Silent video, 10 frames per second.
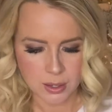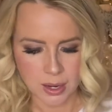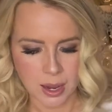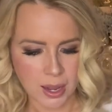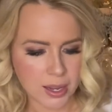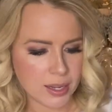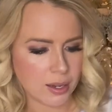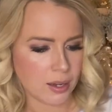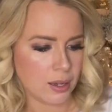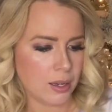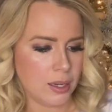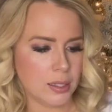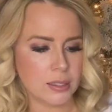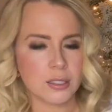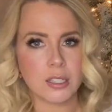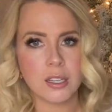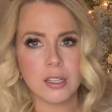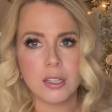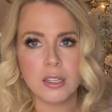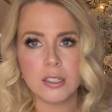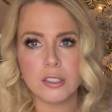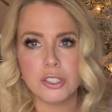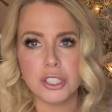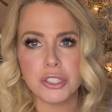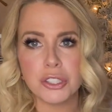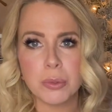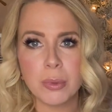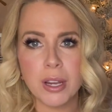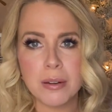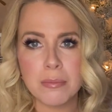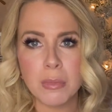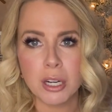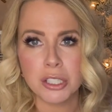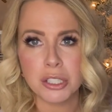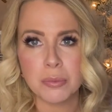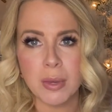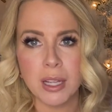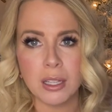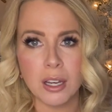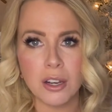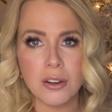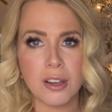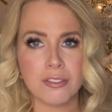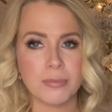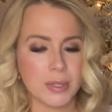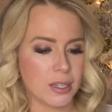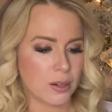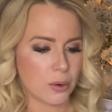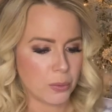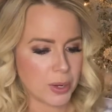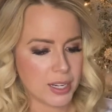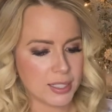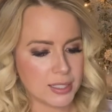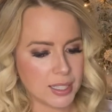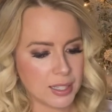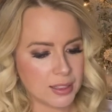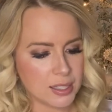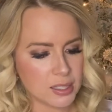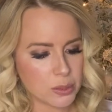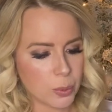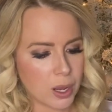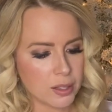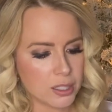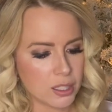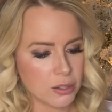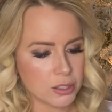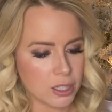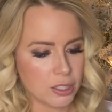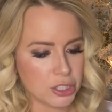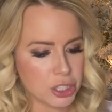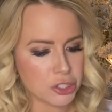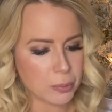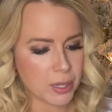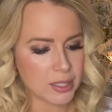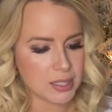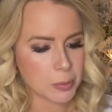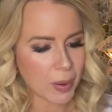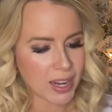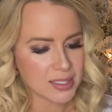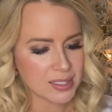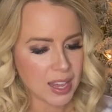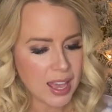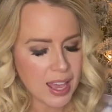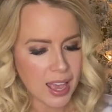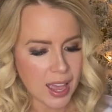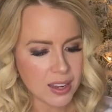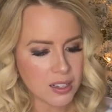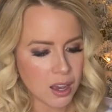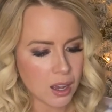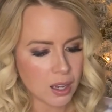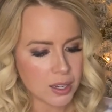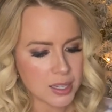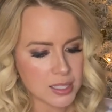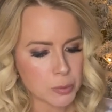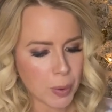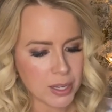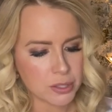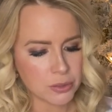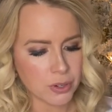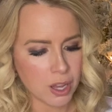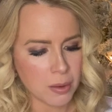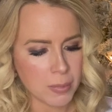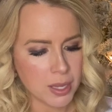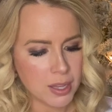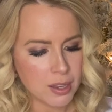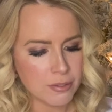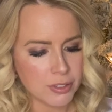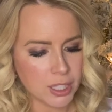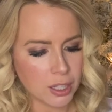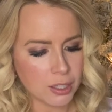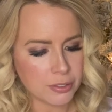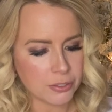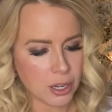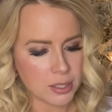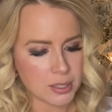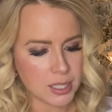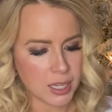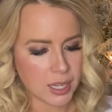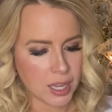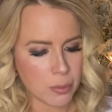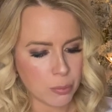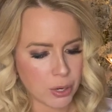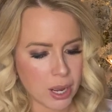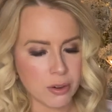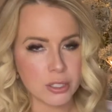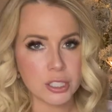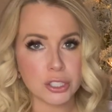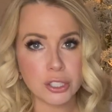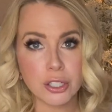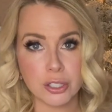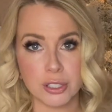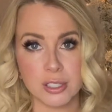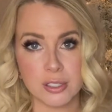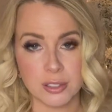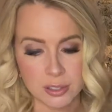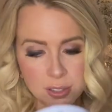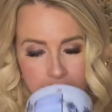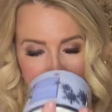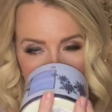I got gingerbread marshmallow. I've been waiting to get this one. The notes are gingerbread spice, eggnog, spiced rum, vanilla frosting, and brown sugar crystals.